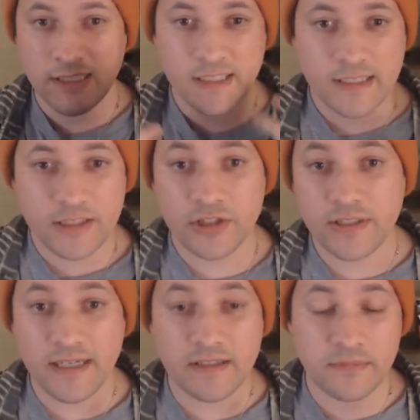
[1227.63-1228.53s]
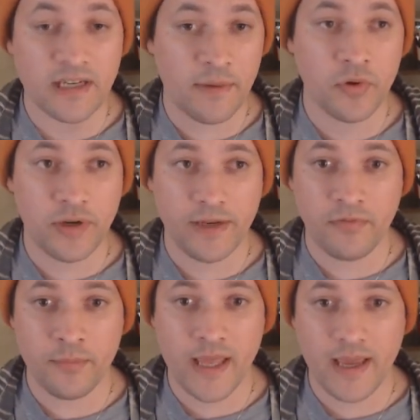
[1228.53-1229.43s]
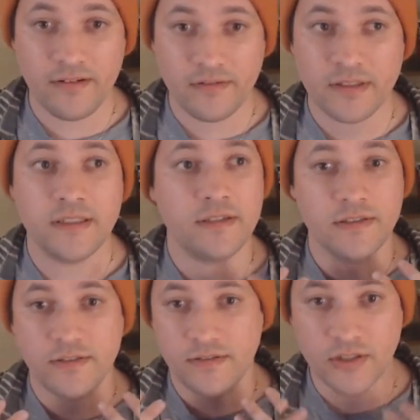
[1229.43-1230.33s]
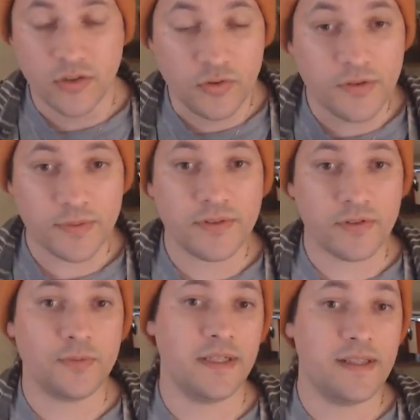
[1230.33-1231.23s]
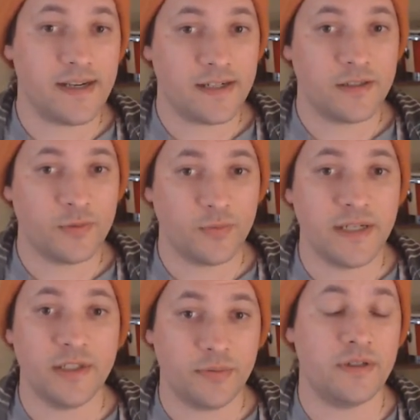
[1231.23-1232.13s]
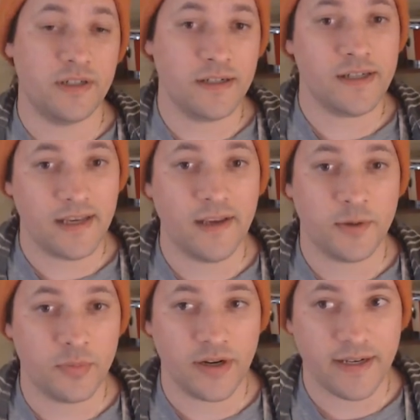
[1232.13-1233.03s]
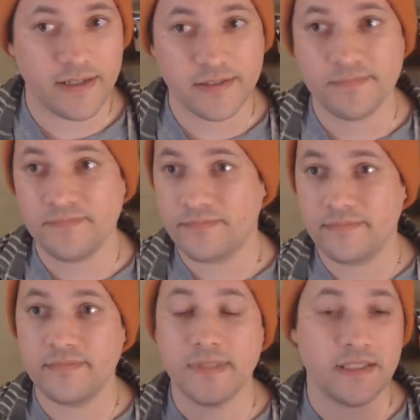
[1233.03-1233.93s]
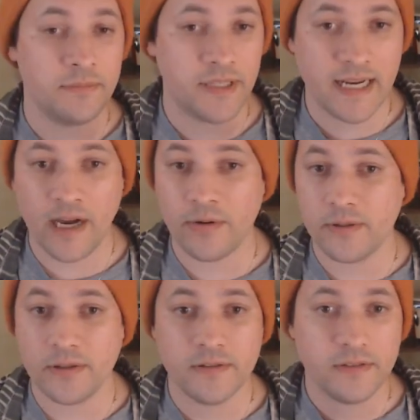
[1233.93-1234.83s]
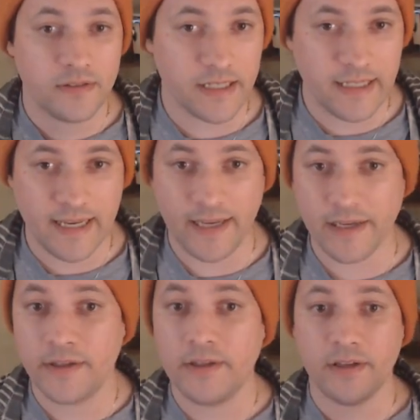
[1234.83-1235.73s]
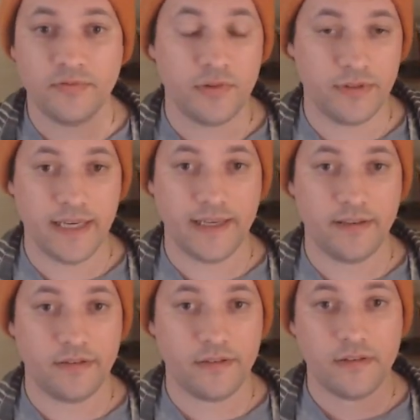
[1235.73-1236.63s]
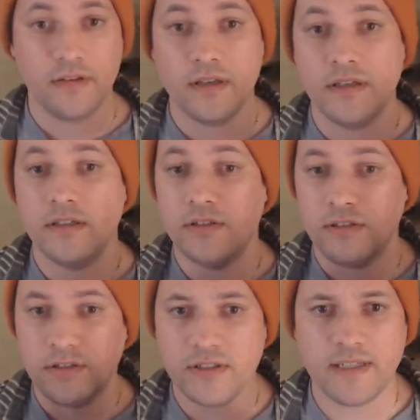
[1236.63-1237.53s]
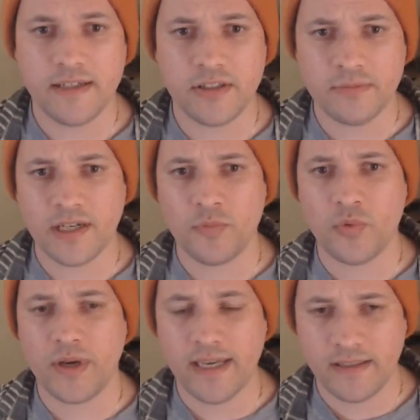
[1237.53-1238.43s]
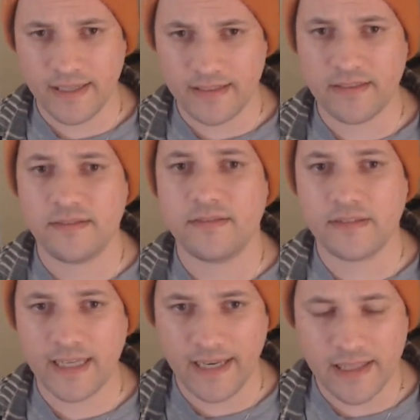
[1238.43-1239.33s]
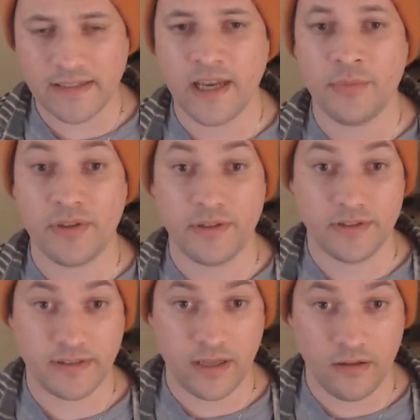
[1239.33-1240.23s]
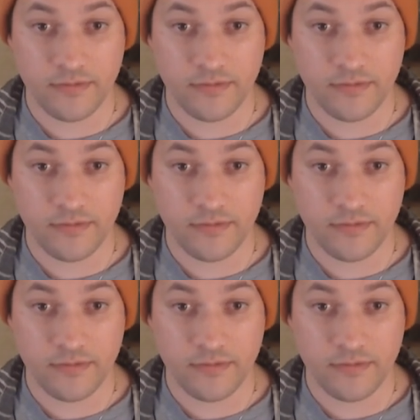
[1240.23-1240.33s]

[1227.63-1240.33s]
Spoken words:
Just take some time away from that. The news will still be there when you are done taking your break. This can be an hour, a day, a few days. Just take some time away and like take that time with yourself.